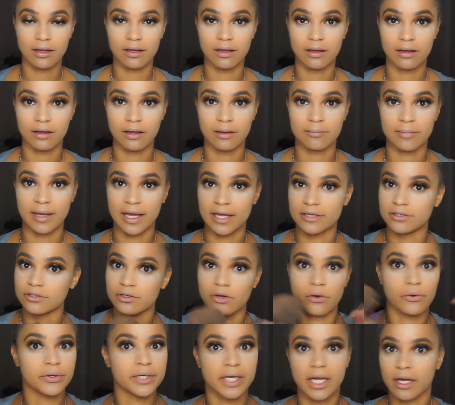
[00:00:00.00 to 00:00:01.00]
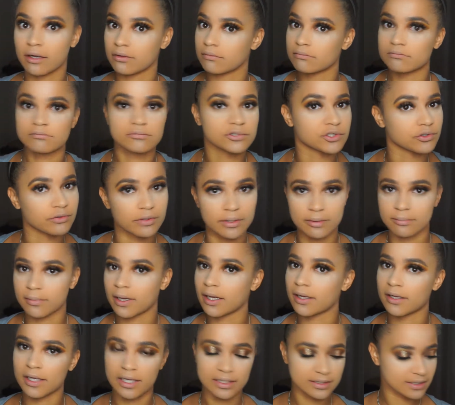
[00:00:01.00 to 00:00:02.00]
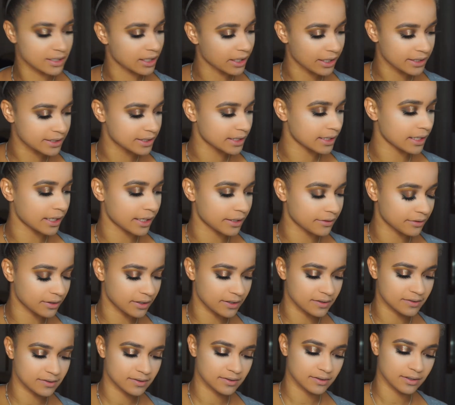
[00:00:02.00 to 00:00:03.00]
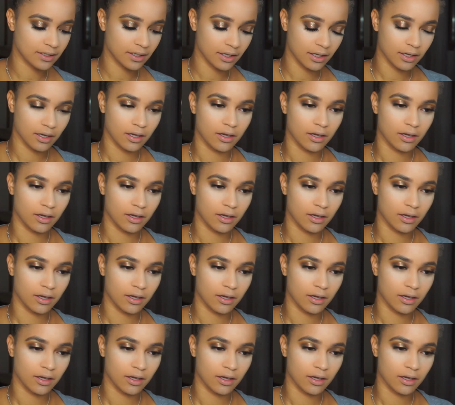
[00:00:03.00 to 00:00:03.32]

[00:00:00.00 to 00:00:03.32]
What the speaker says: and going out doing my entire day like this,